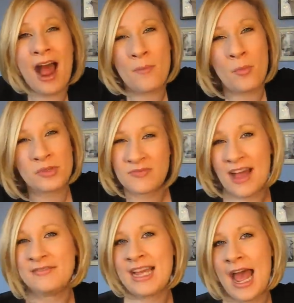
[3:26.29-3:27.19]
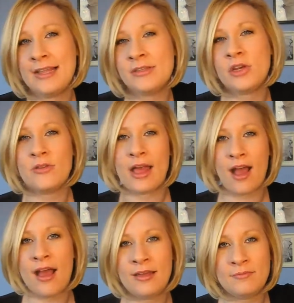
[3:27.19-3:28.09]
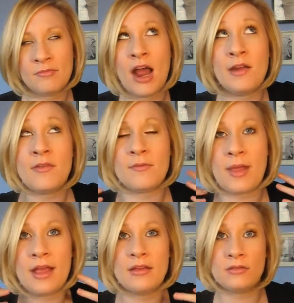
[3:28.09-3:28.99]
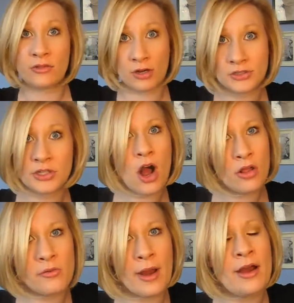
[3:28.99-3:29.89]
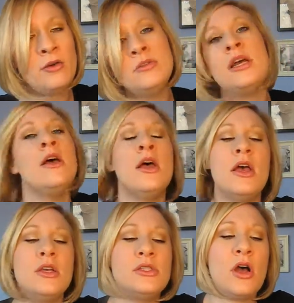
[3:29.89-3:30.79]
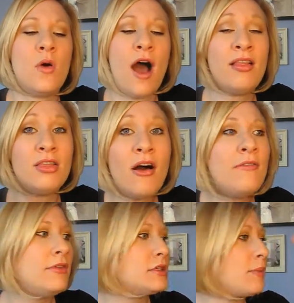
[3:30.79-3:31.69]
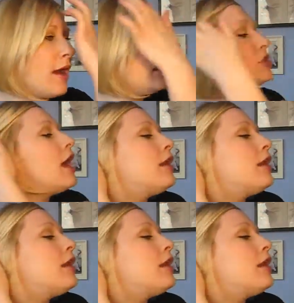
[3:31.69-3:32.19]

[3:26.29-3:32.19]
I'm almost 5'10", so like I kind of am like larger all around, so I love this brush.